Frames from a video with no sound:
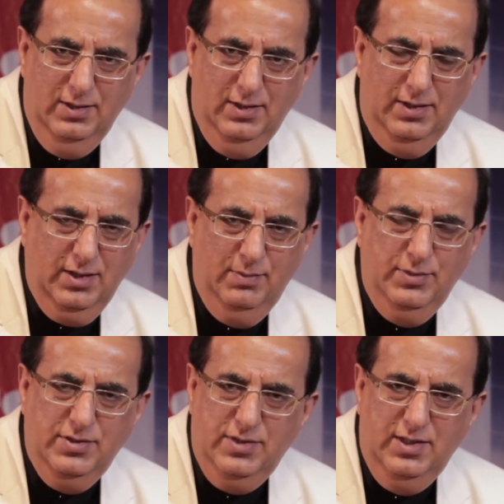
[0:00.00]
It can
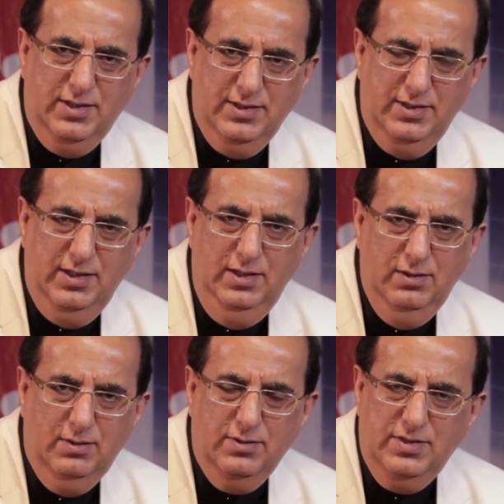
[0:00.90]
be CRTD
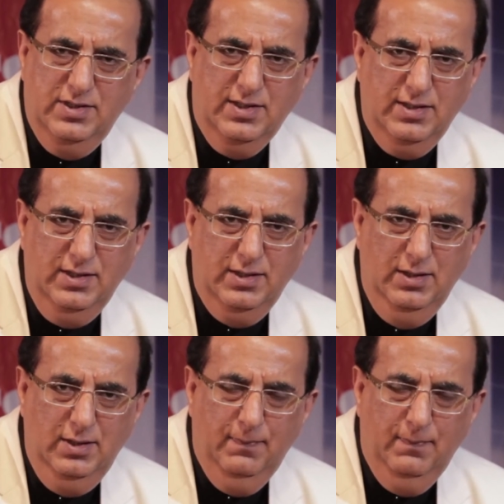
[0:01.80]
or CRT